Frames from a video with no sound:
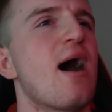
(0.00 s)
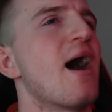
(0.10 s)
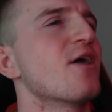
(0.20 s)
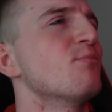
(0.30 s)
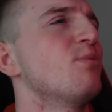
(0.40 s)

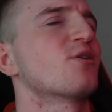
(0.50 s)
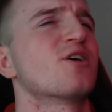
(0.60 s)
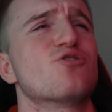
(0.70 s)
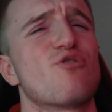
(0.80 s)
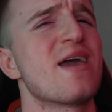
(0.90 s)
I
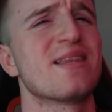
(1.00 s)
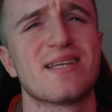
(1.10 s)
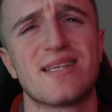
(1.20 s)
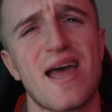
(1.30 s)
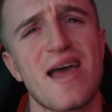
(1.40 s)
unblocked a drain
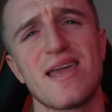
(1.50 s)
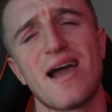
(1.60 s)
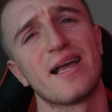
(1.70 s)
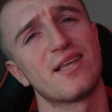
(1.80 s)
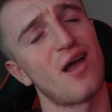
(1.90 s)

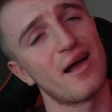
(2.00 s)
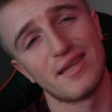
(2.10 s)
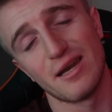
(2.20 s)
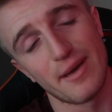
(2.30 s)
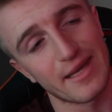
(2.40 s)
today, I
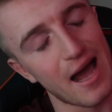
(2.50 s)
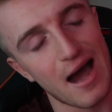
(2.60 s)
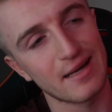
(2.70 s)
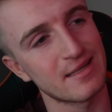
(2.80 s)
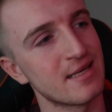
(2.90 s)
did a bit of
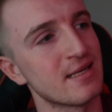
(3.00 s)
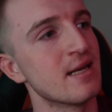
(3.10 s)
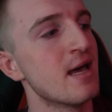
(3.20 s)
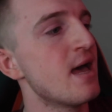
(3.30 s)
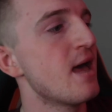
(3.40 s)

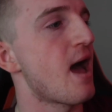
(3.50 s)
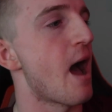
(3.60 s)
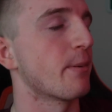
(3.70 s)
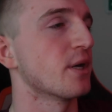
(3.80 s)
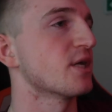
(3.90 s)
gardening.
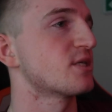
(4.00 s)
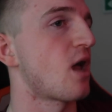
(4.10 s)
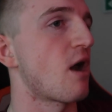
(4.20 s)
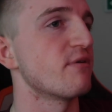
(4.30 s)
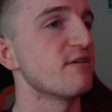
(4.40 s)
I'm going to
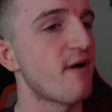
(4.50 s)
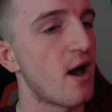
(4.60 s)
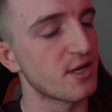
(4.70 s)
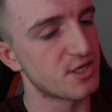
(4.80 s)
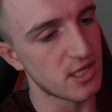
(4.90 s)
start
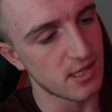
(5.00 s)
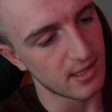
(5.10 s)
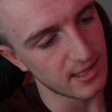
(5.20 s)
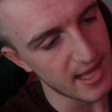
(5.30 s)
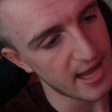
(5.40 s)

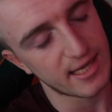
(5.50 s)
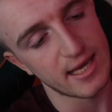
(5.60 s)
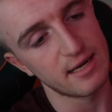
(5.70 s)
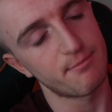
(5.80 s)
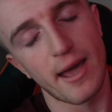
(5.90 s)
revarnishing the
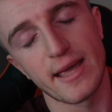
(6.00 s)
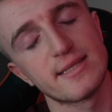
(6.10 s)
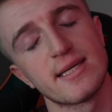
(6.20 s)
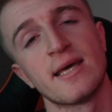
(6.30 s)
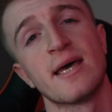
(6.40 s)
decking,
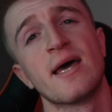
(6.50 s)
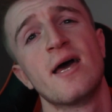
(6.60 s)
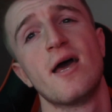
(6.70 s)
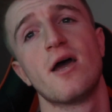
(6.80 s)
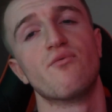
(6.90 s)
painting it,
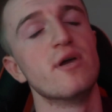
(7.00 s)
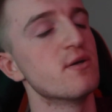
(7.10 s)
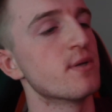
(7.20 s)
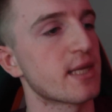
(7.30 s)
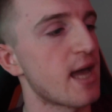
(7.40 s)

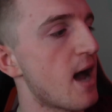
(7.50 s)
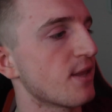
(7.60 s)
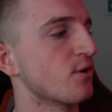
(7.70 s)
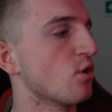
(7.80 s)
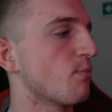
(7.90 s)
redoing the
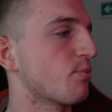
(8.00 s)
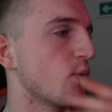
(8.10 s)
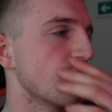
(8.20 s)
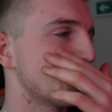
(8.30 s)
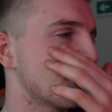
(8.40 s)
garden up,
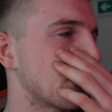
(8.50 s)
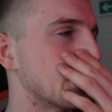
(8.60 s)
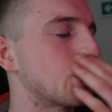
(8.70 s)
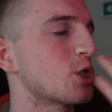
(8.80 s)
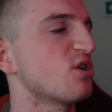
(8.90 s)
which
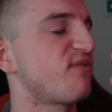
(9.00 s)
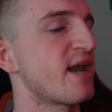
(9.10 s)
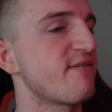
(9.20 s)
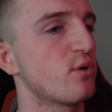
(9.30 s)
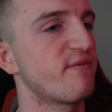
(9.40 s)
is just stuff I
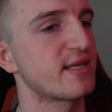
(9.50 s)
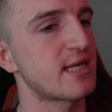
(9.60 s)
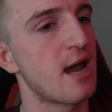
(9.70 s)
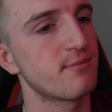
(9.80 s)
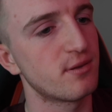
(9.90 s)
never would have had
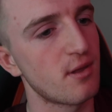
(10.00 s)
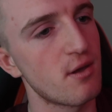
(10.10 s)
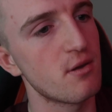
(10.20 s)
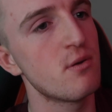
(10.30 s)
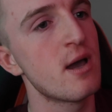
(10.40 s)
time to
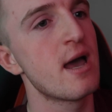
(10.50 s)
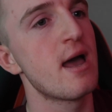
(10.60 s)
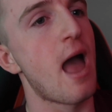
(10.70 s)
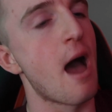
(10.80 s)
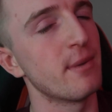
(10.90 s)
do.
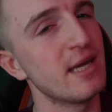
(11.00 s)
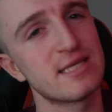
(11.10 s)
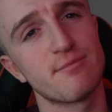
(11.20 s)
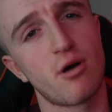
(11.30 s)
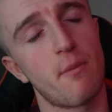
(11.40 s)
I'm
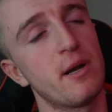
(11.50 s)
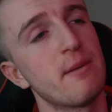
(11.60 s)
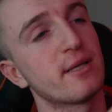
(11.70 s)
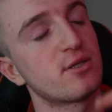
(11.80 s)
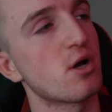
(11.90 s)
eating
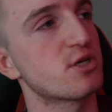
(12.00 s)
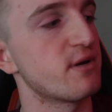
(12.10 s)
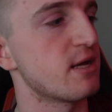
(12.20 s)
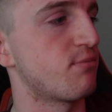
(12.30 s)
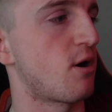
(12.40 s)
properly, my dogs
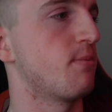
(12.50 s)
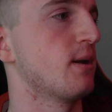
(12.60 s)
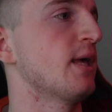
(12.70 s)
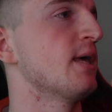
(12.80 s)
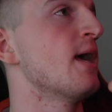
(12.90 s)
are eating
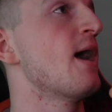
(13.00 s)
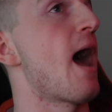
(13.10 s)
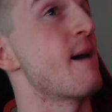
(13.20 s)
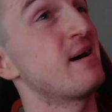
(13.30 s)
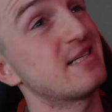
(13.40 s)
properly.
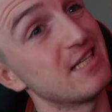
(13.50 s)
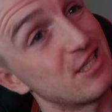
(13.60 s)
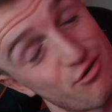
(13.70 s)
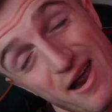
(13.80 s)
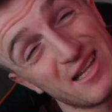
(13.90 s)
I'm actually
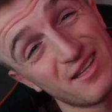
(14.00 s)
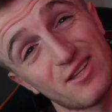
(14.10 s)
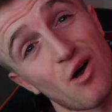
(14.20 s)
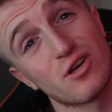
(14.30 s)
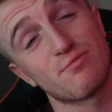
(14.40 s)
training the
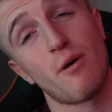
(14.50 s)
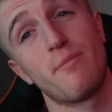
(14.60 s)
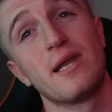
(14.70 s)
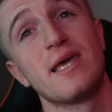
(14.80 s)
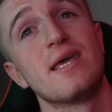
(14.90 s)
dogs
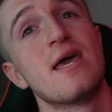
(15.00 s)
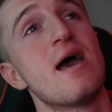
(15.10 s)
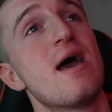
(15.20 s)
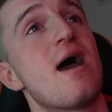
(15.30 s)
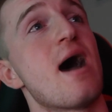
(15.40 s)
properly
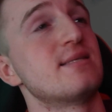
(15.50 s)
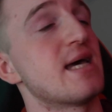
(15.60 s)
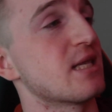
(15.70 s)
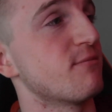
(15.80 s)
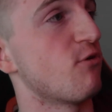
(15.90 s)
and
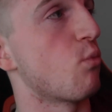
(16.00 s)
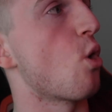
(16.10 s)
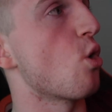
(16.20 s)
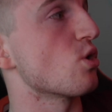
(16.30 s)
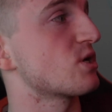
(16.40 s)
taking them for
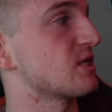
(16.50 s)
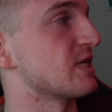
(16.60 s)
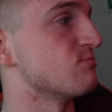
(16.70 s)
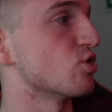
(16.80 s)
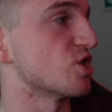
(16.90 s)
walks
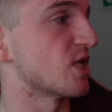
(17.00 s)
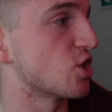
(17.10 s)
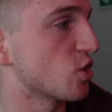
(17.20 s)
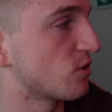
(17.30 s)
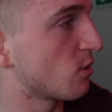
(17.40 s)
as much as they
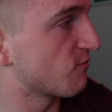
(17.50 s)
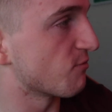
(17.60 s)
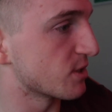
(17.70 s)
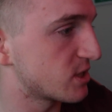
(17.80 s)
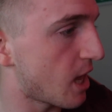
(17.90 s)
should have done
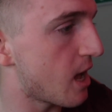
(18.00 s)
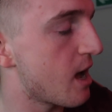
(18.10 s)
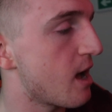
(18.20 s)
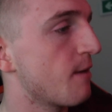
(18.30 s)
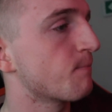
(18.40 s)
from the
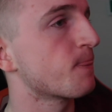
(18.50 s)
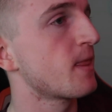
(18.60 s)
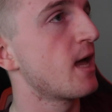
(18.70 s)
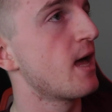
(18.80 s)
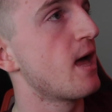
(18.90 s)
start.
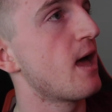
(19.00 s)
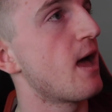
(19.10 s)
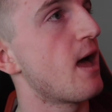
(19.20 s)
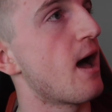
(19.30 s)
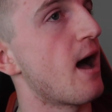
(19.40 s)

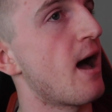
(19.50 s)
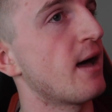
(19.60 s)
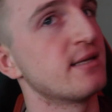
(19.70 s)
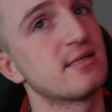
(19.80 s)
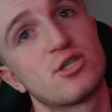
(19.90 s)

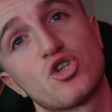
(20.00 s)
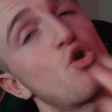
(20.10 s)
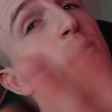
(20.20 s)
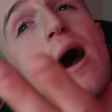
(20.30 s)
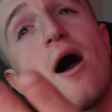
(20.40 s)
And
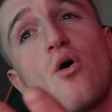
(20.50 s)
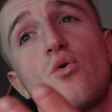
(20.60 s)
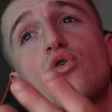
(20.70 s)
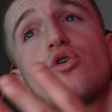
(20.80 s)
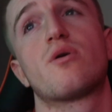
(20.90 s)

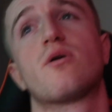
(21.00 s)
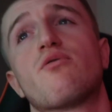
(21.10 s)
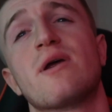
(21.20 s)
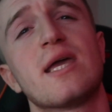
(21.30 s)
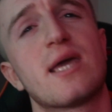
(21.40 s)
somehow,
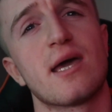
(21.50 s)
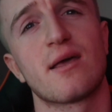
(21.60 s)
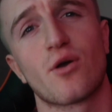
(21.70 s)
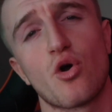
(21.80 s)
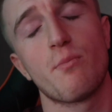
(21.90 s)
Green
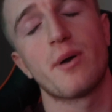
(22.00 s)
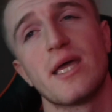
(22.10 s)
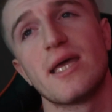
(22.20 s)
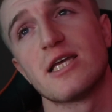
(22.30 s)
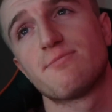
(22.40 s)
King, the
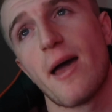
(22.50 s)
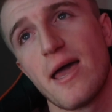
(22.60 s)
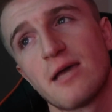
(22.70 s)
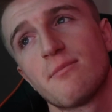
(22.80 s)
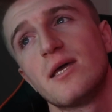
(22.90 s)
company, is
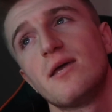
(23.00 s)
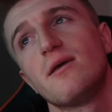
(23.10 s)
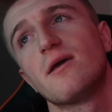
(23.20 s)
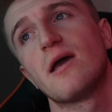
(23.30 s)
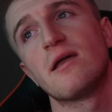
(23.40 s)
paying
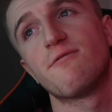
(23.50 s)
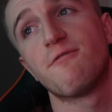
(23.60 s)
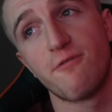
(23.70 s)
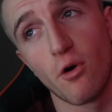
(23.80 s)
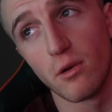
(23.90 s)
me in
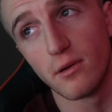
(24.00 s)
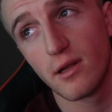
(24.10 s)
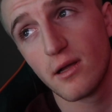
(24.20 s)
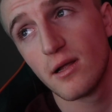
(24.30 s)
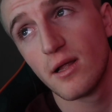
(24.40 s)
full